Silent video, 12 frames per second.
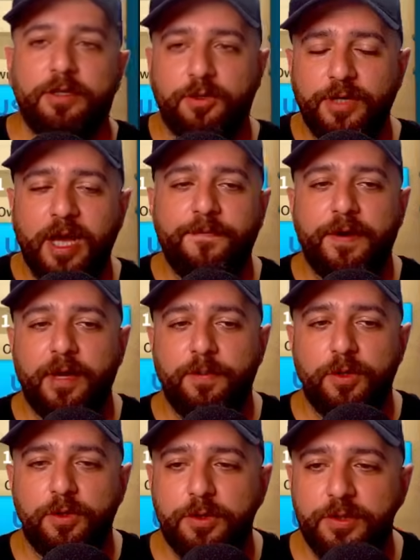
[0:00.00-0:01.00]
So now we're
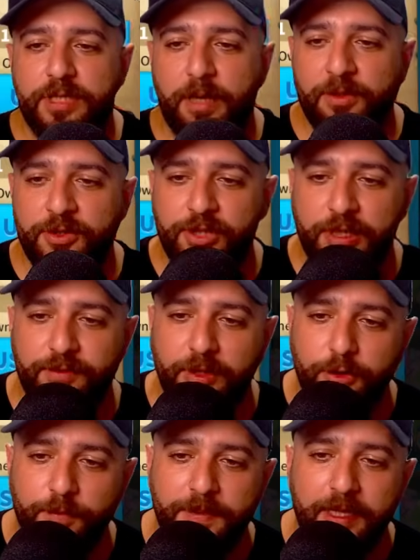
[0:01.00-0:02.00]
able to summon
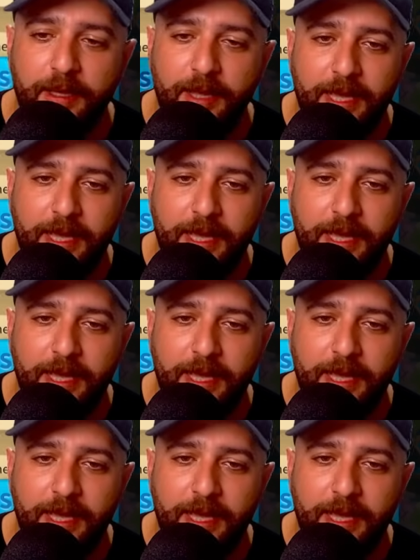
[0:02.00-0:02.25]
Chandragupta